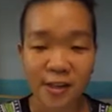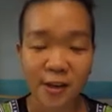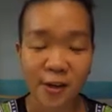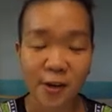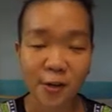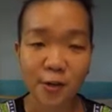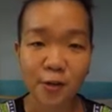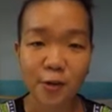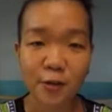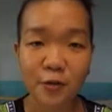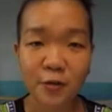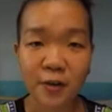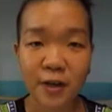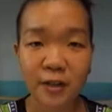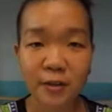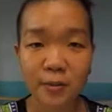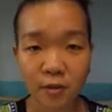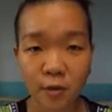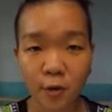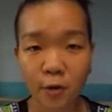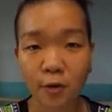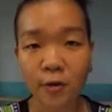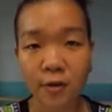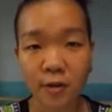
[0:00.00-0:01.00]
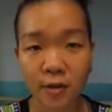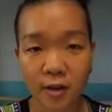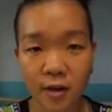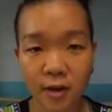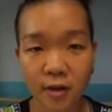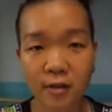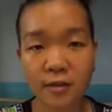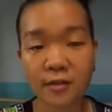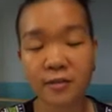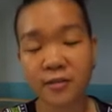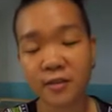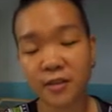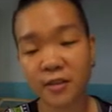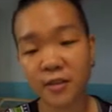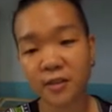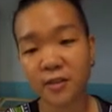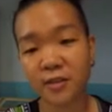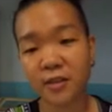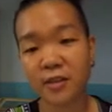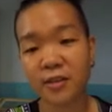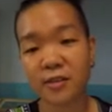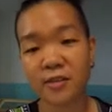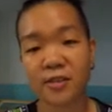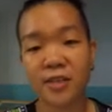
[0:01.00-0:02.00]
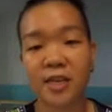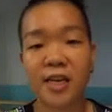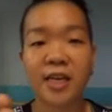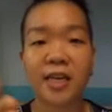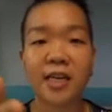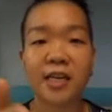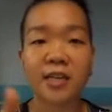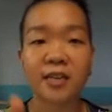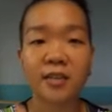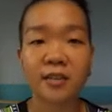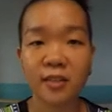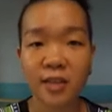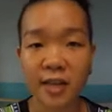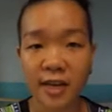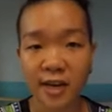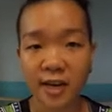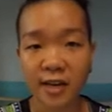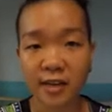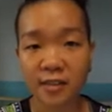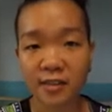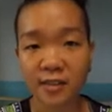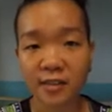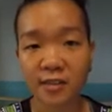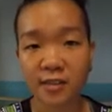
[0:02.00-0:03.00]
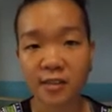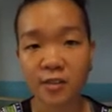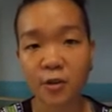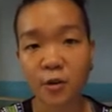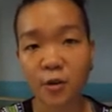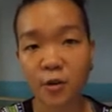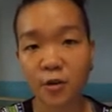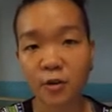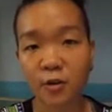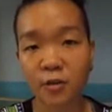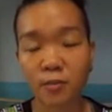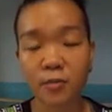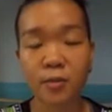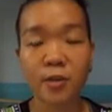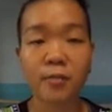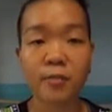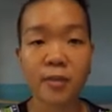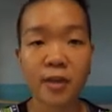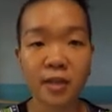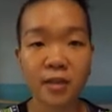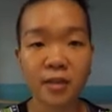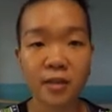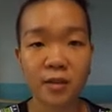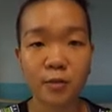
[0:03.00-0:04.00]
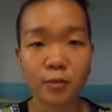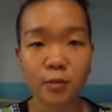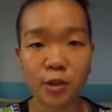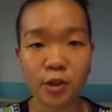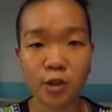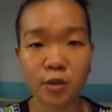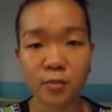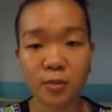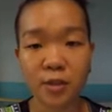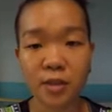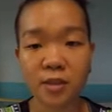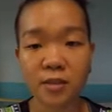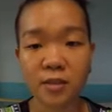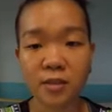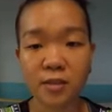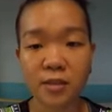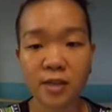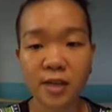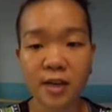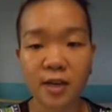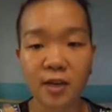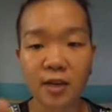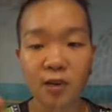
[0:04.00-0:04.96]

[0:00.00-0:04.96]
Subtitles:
Under phylum chordata, there is a class called mammalia, which means that